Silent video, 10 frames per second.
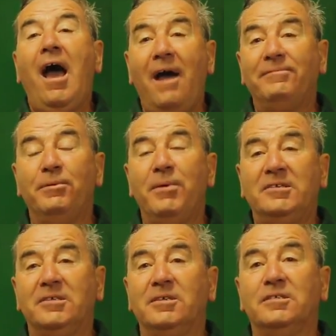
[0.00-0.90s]
have the
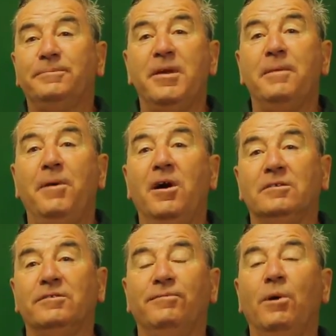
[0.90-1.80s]
residents be a
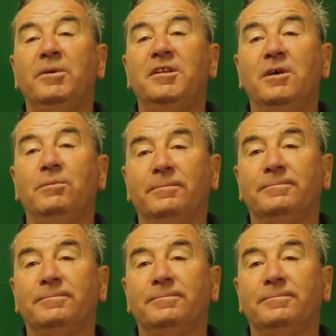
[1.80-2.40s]
part of what we do.